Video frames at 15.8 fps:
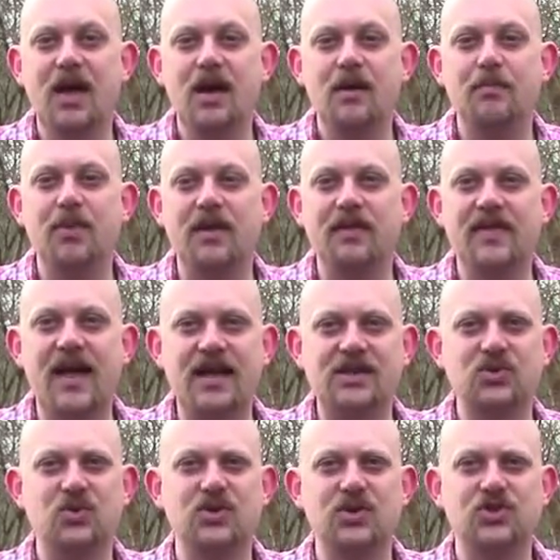But
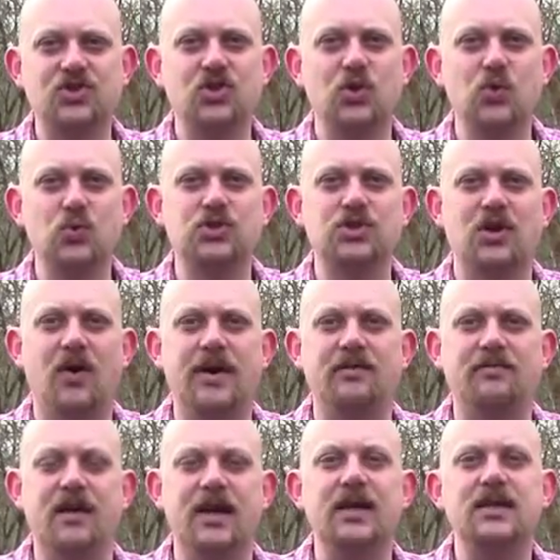that's sort of the tools side
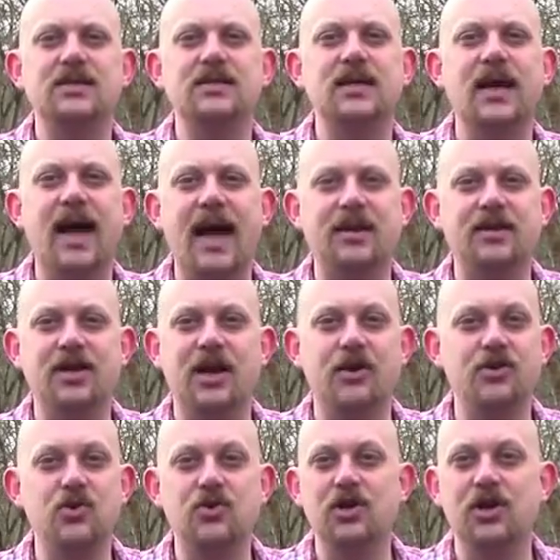of it, and you know,
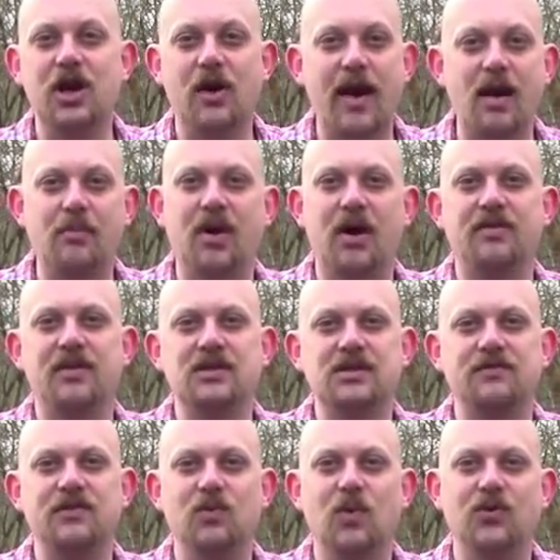you can go out and buy things
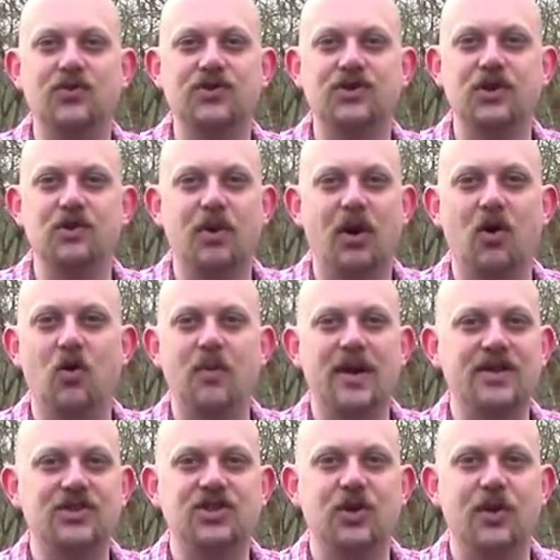if you want to, by all
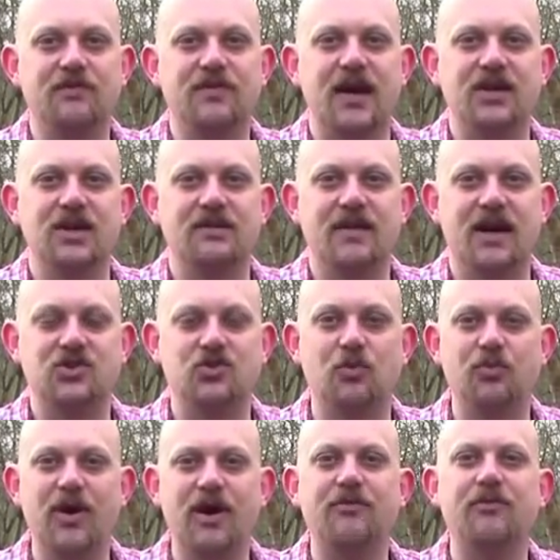means do, if that's
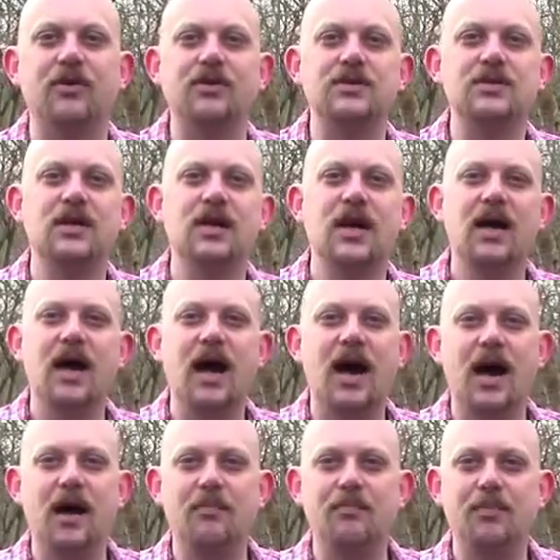your preference.
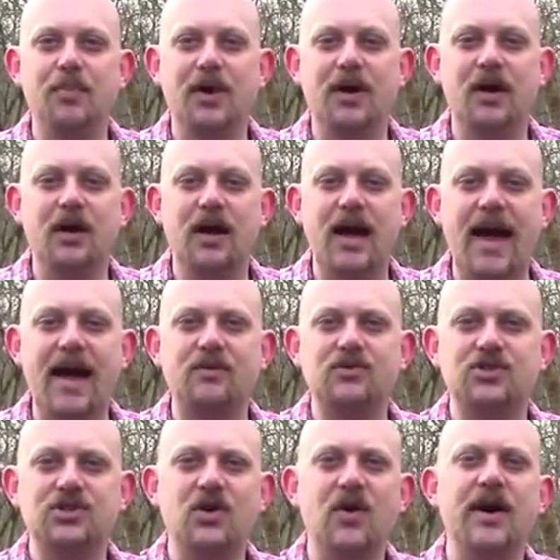But
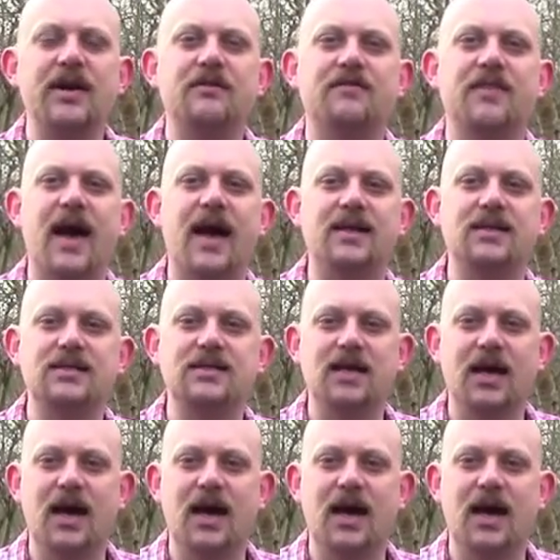outside of that,